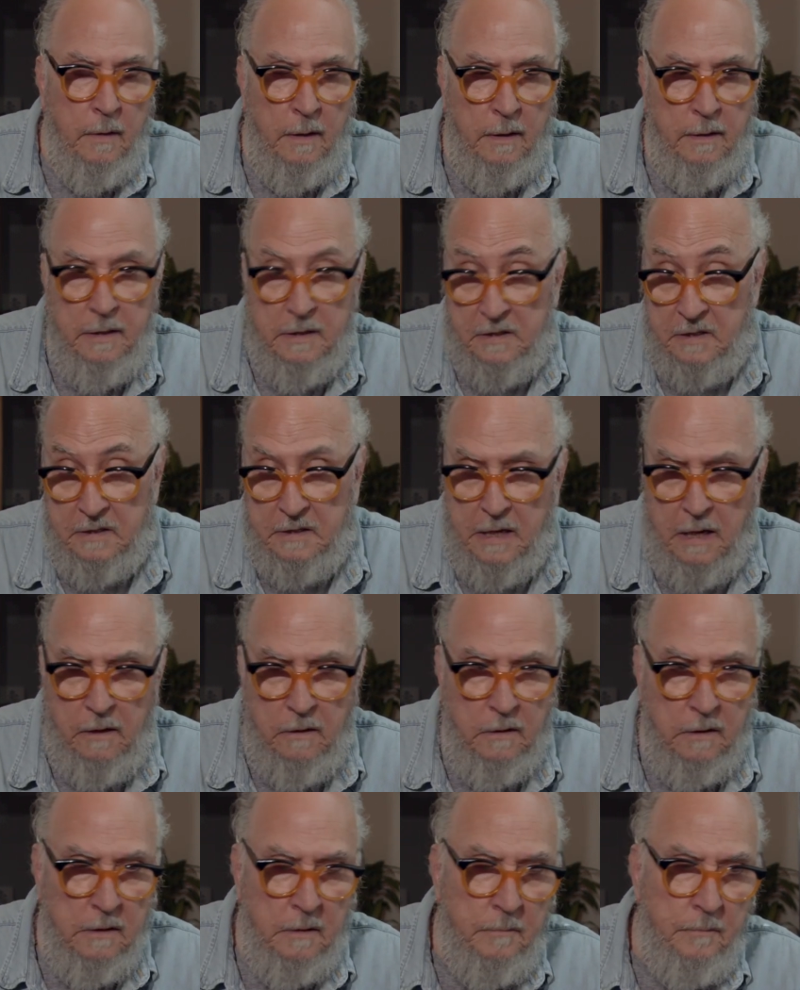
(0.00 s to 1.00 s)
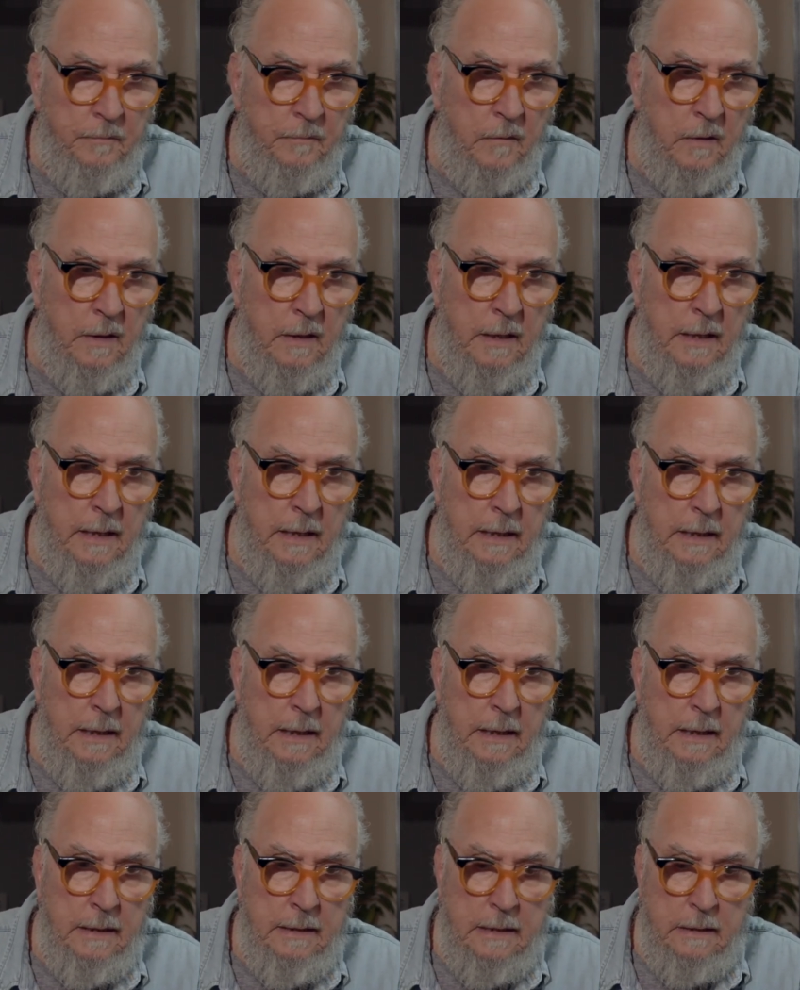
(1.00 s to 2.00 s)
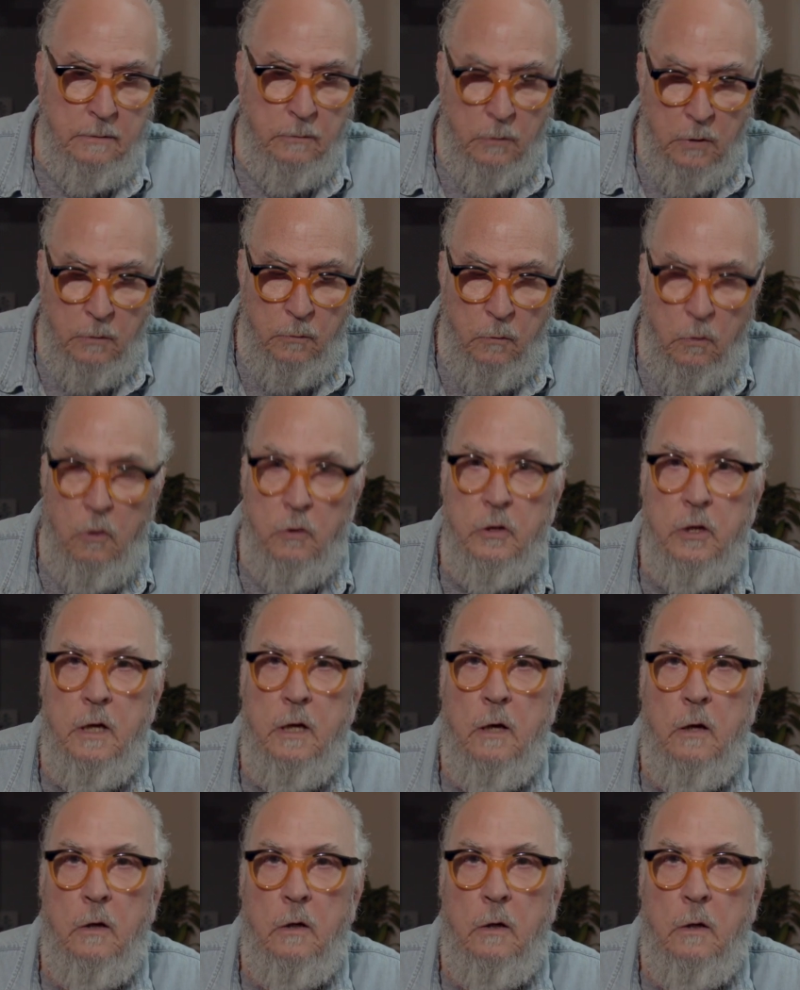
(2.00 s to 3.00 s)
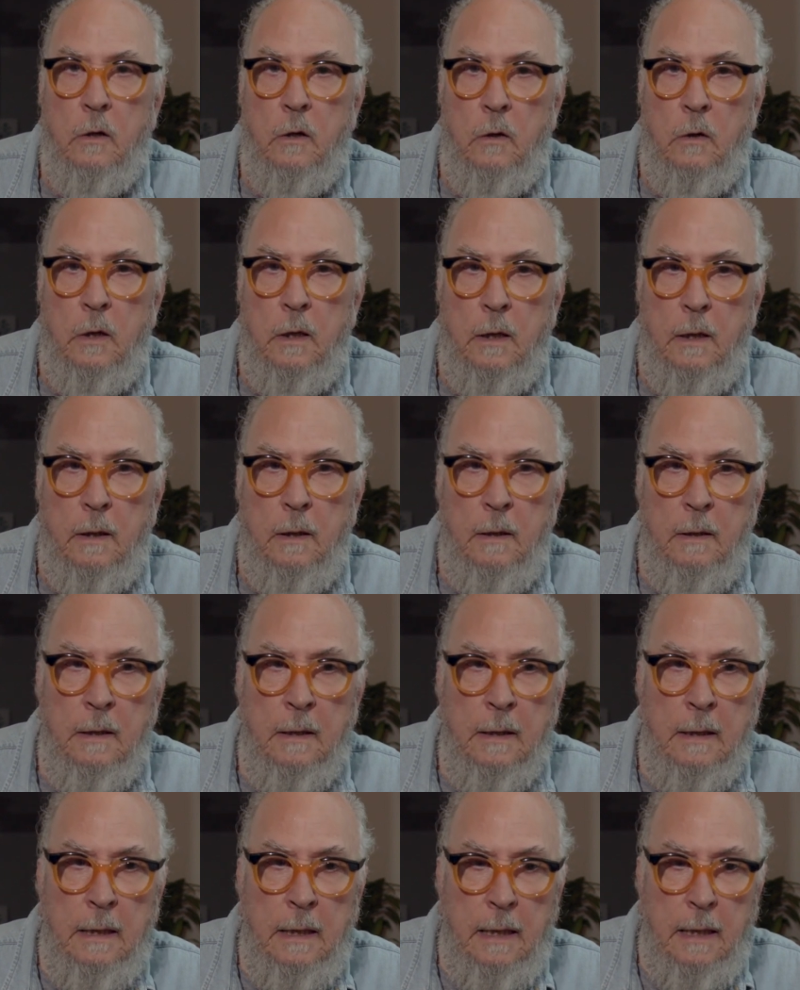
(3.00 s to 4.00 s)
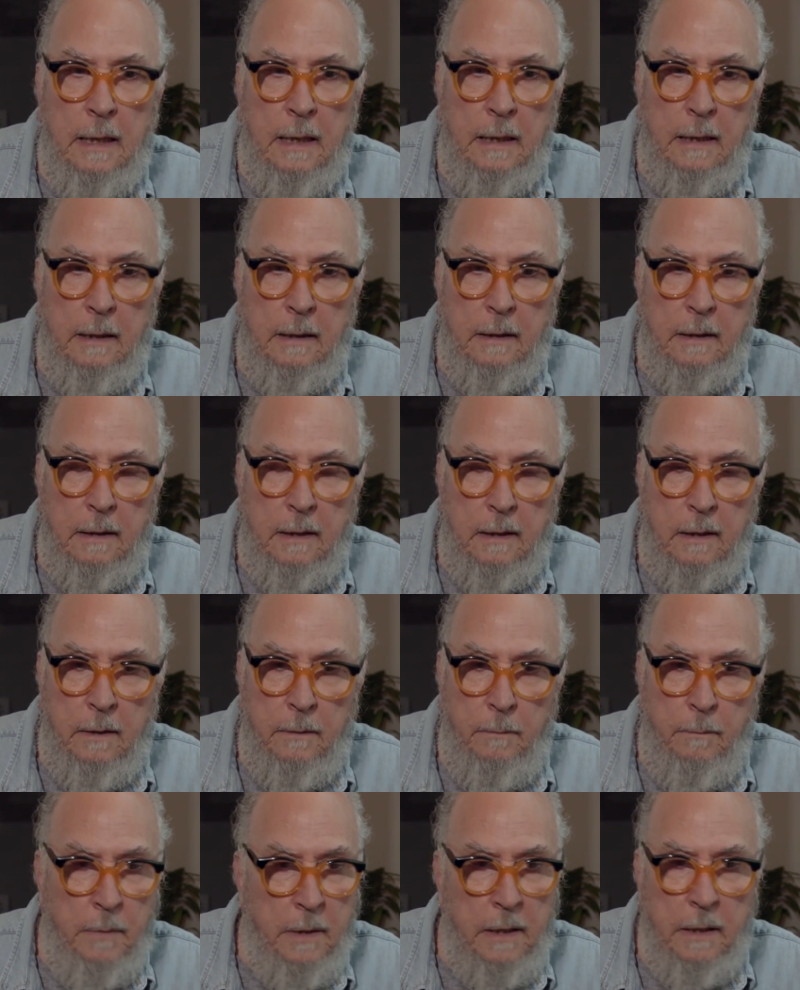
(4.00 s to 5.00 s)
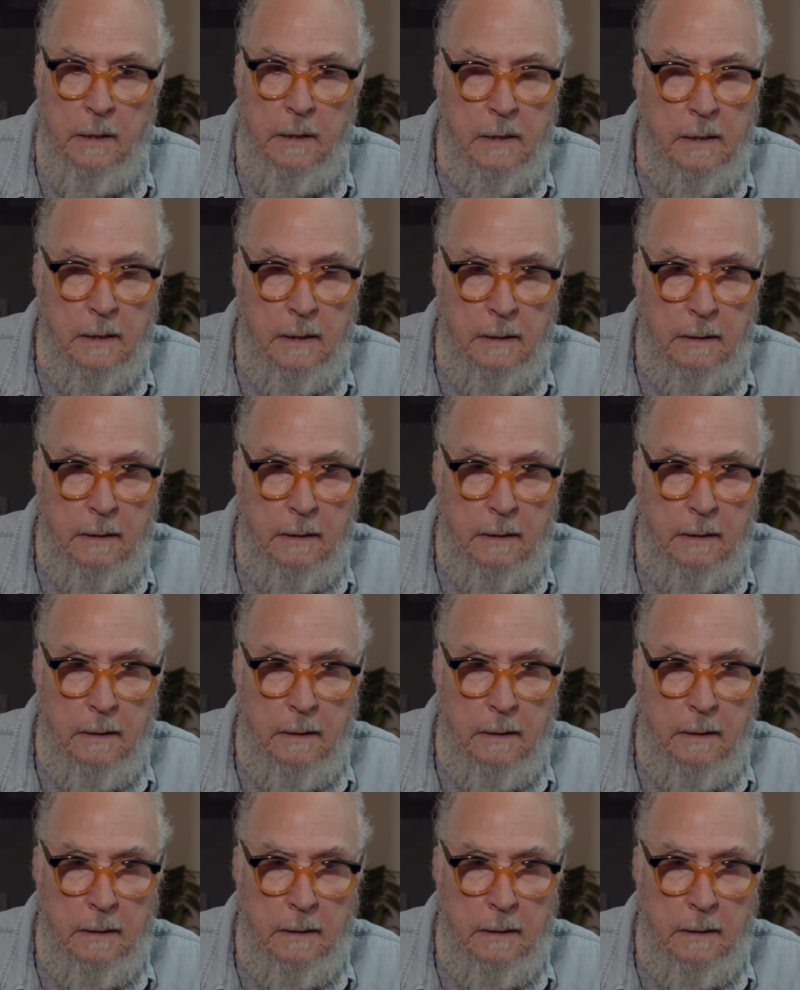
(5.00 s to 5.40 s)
necessarily. And he said, we're working on a big,